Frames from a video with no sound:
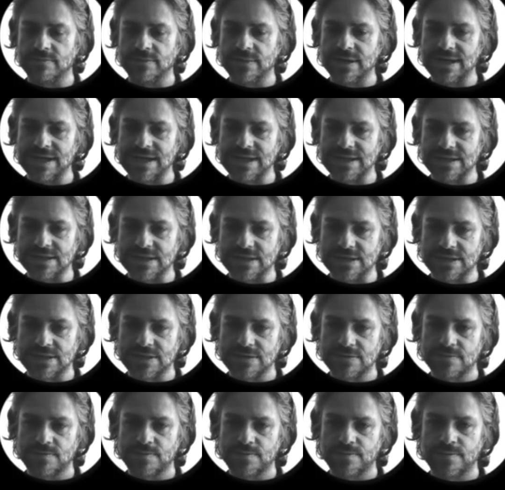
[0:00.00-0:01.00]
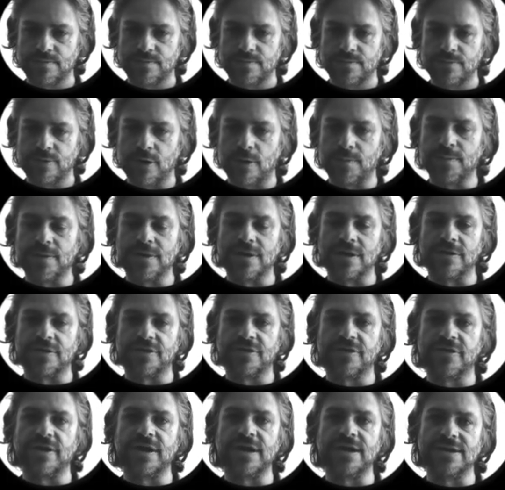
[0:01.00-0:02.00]
The latest popular
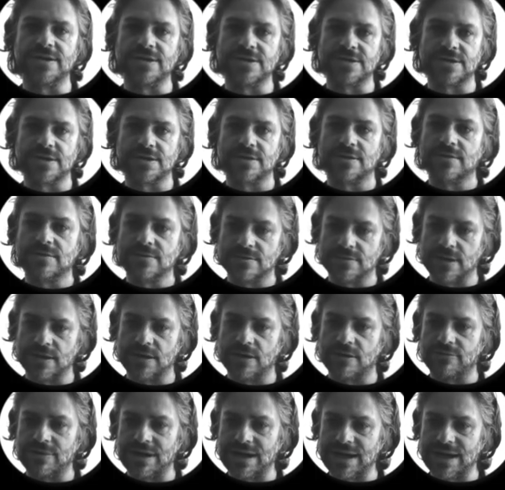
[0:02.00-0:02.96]
things that are